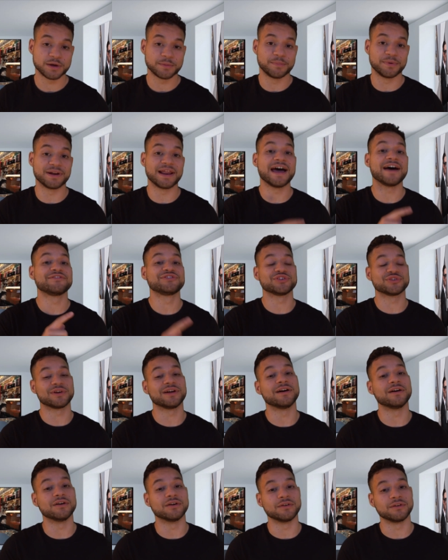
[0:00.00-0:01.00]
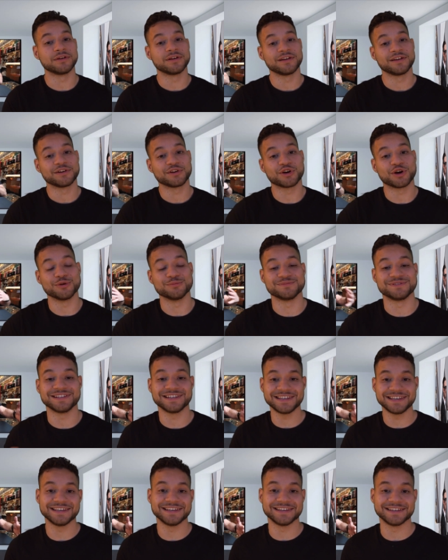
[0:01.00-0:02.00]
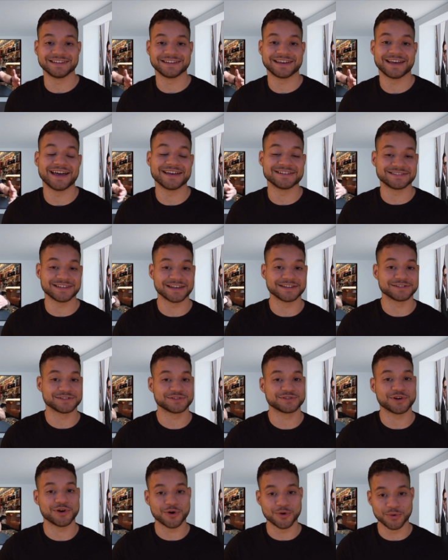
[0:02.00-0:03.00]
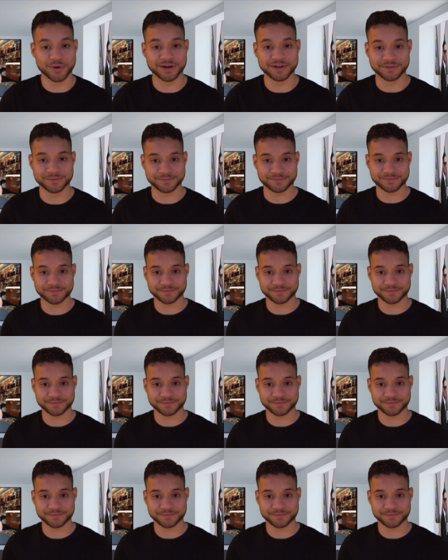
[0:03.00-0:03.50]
but after L, comes E-S-S-O-N.